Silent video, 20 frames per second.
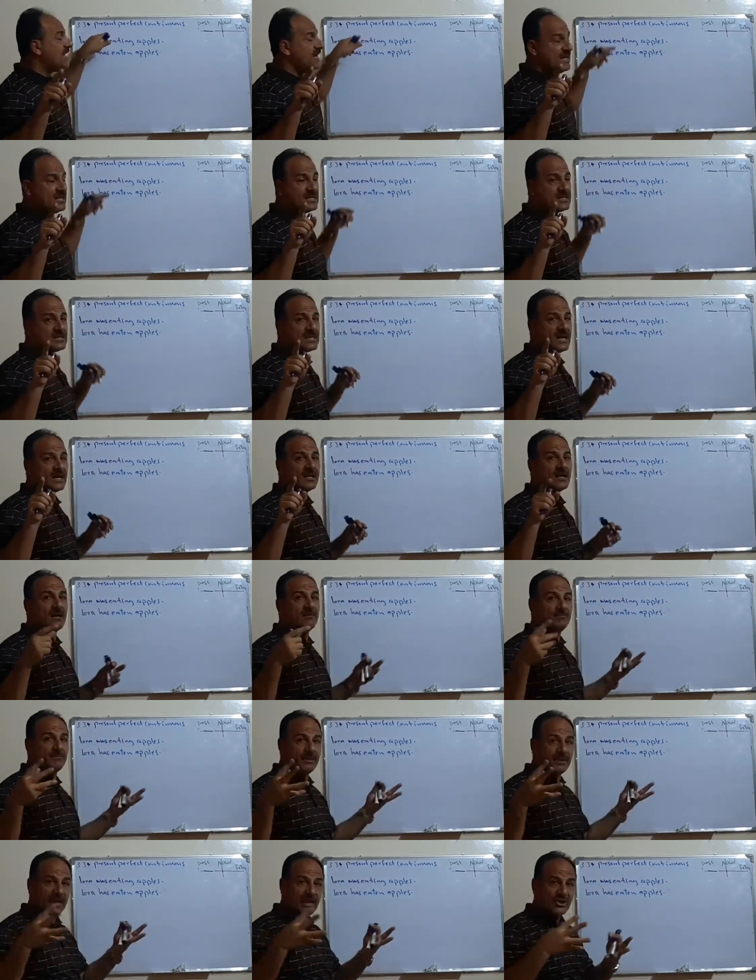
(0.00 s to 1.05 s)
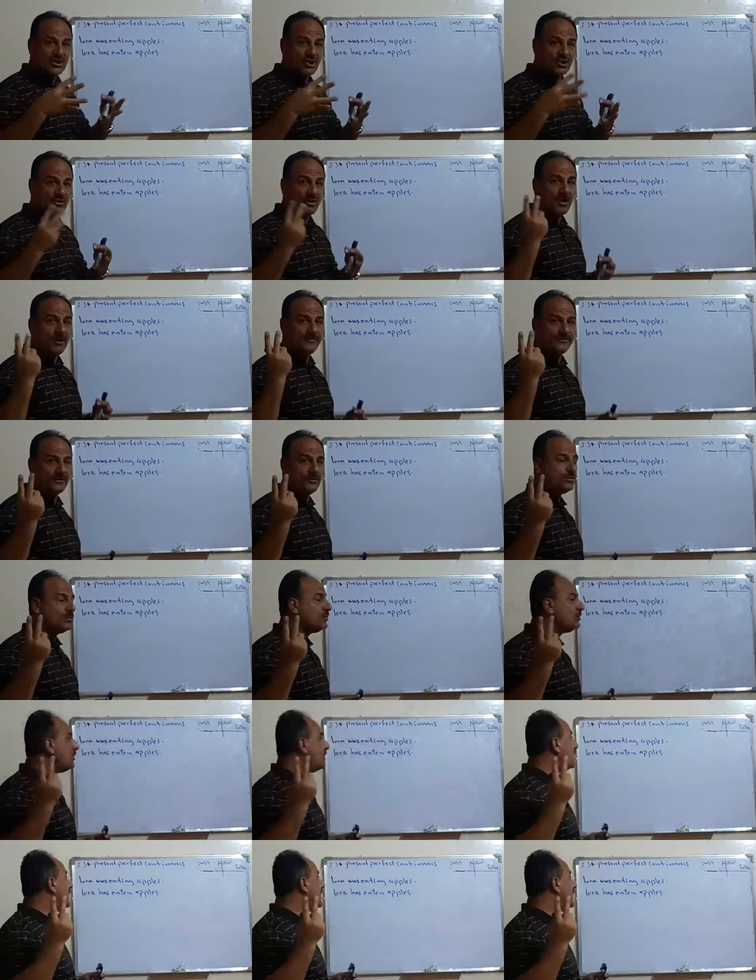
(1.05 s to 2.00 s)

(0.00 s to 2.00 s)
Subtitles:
is a combination of two